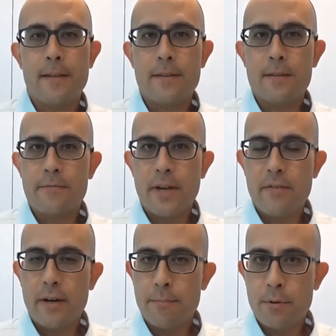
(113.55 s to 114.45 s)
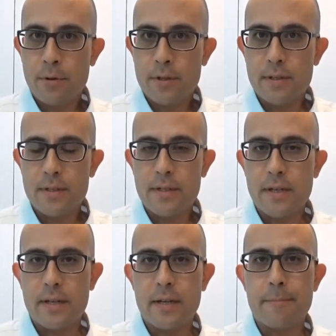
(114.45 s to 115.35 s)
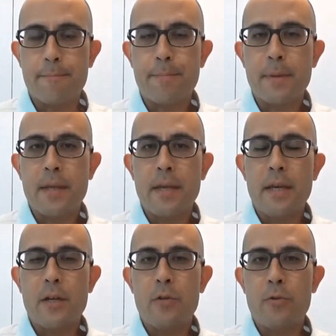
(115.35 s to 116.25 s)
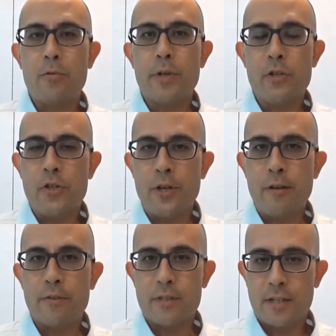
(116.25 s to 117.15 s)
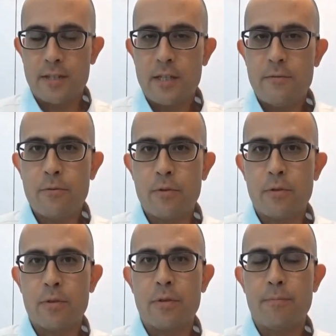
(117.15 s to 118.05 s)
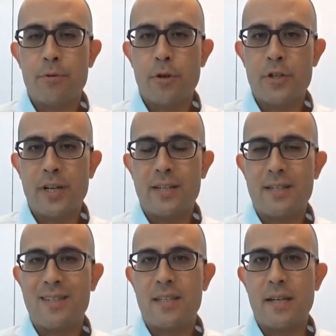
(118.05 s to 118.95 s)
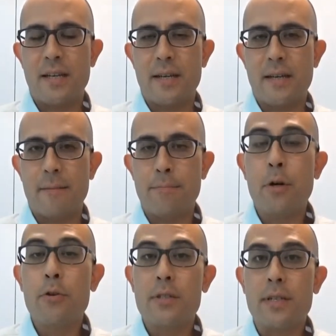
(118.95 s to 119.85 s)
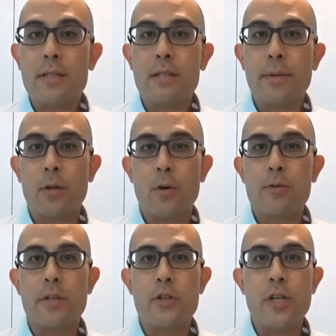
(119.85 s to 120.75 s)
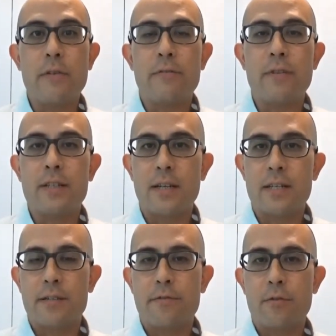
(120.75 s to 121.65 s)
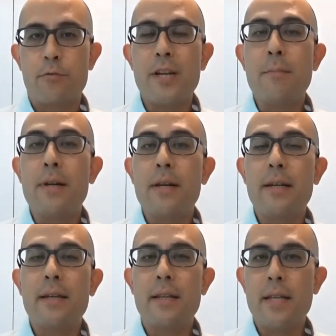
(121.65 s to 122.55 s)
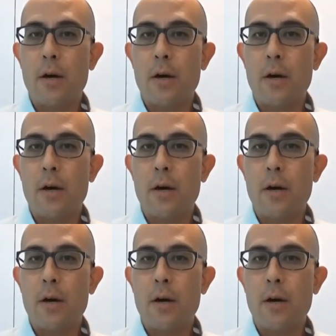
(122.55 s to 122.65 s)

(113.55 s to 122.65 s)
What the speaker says: This is very, very important to achieve a successful project process, but also achieve a very successful green building in the